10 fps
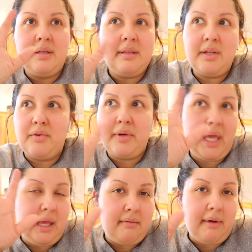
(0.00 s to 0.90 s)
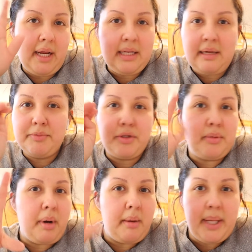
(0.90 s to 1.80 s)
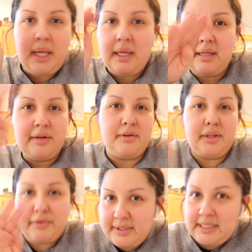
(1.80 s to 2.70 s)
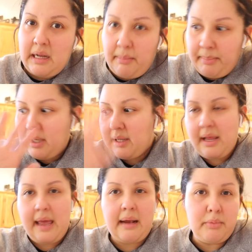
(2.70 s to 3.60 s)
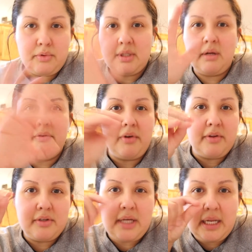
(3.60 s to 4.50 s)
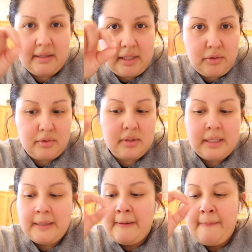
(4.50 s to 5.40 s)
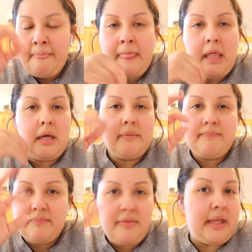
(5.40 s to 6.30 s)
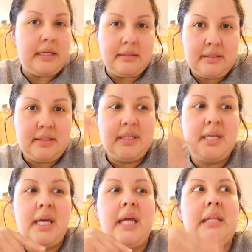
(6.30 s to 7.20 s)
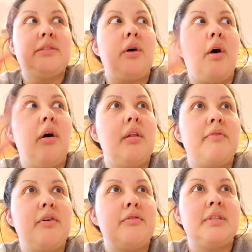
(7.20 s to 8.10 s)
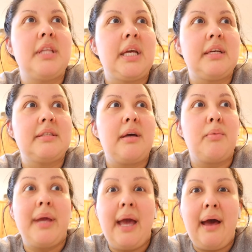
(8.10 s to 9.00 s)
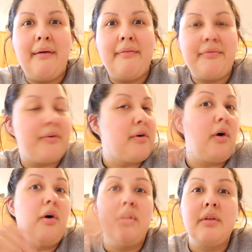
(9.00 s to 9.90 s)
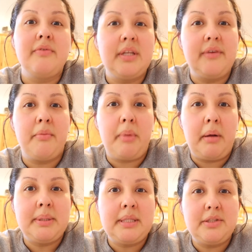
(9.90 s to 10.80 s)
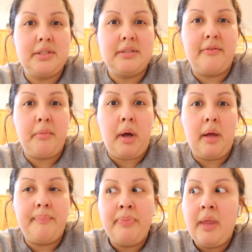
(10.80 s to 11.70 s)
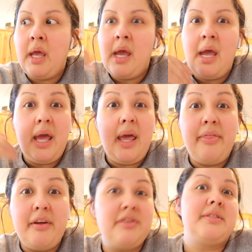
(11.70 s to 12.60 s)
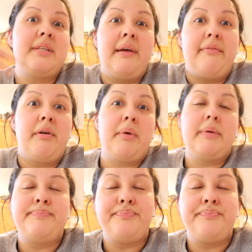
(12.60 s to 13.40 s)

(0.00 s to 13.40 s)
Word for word: little kit, right? It comes with the Barbie and then her little setup and animals and all her other tiny little things. And it's all of those things that we have for all of the different Barbies that she's ever bought. And they're just everywhere.